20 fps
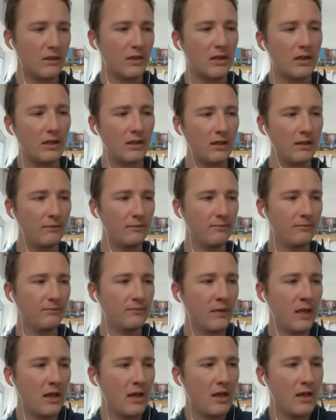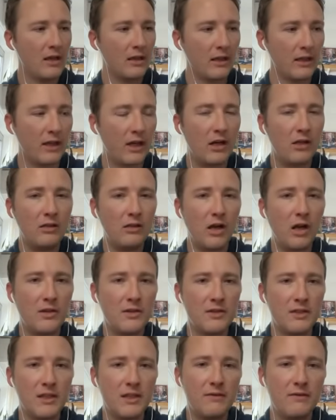Like I'll
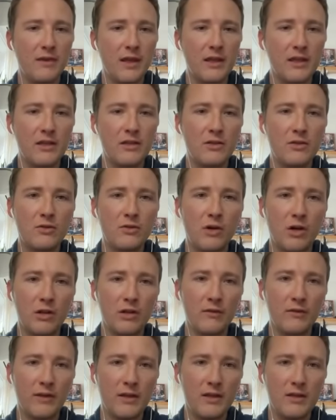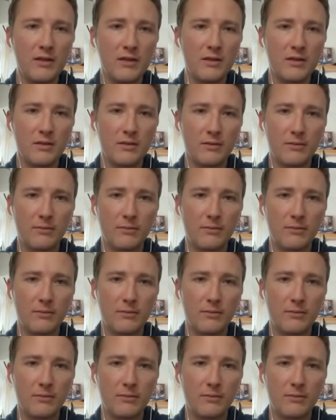see if they can do all of this,